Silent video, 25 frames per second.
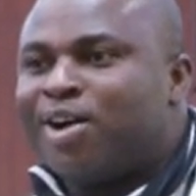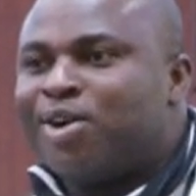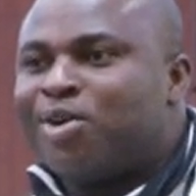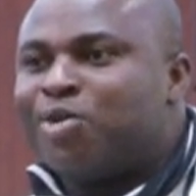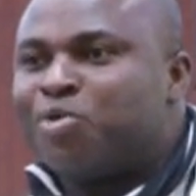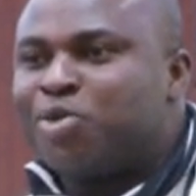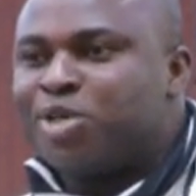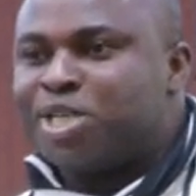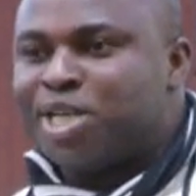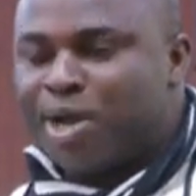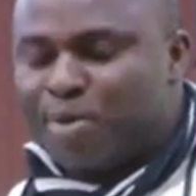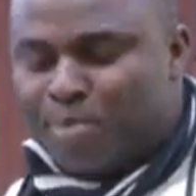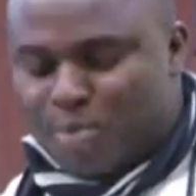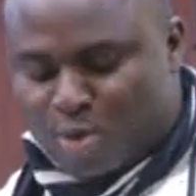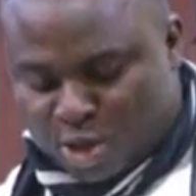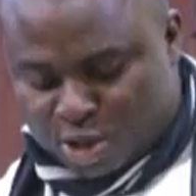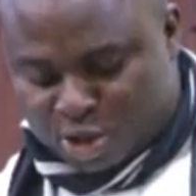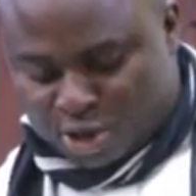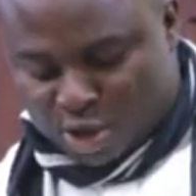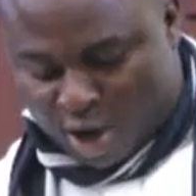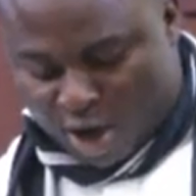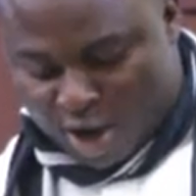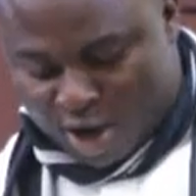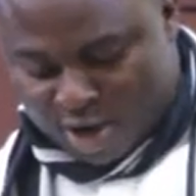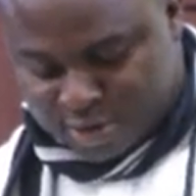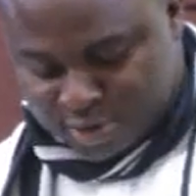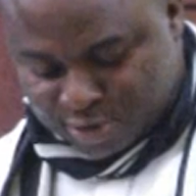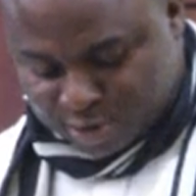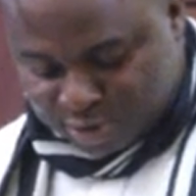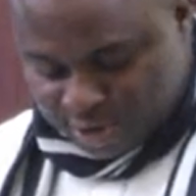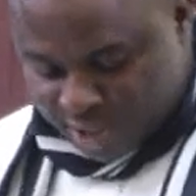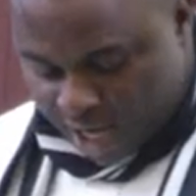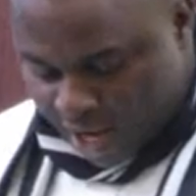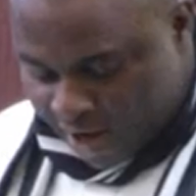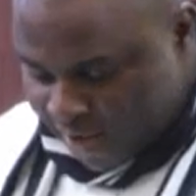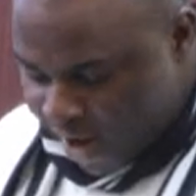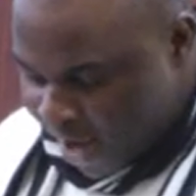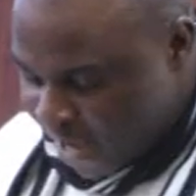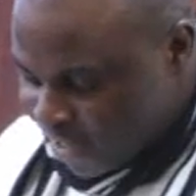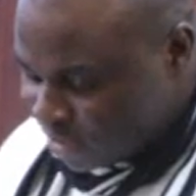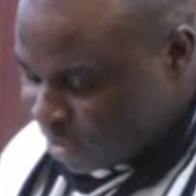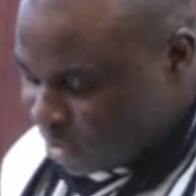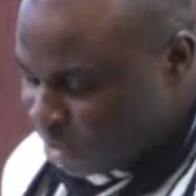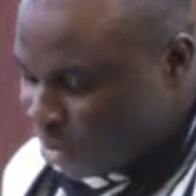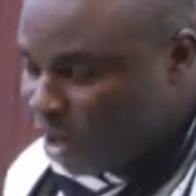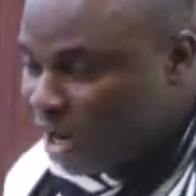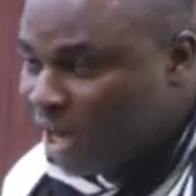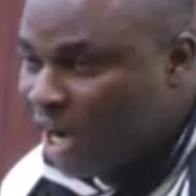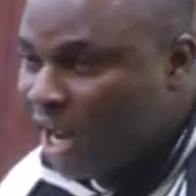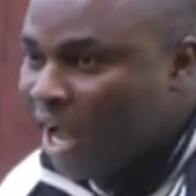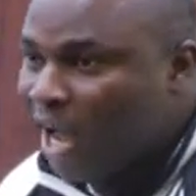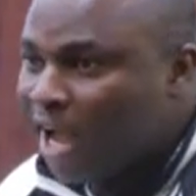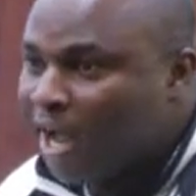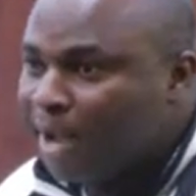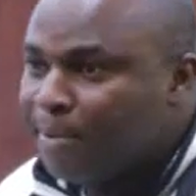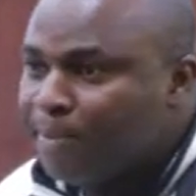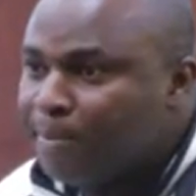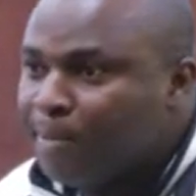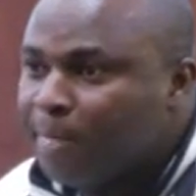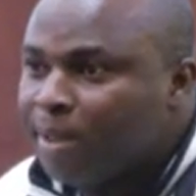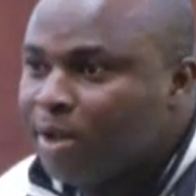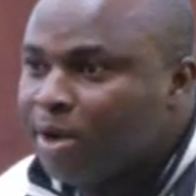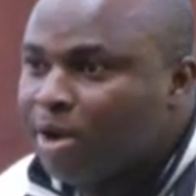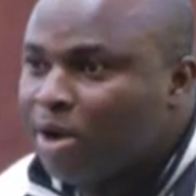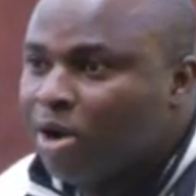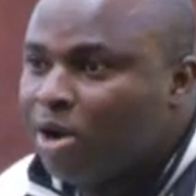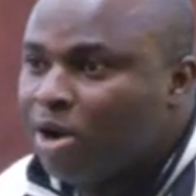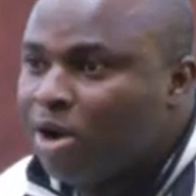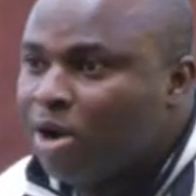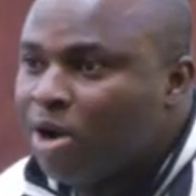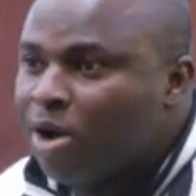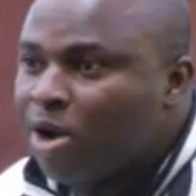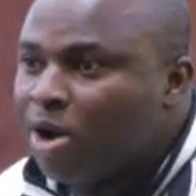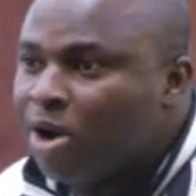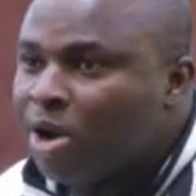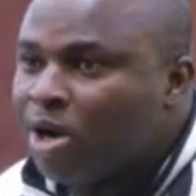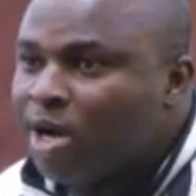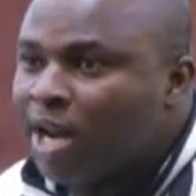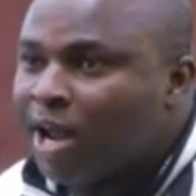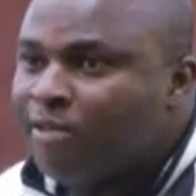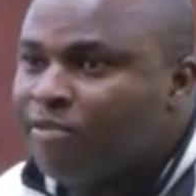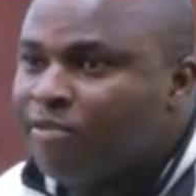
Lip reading: with a motion arising order 8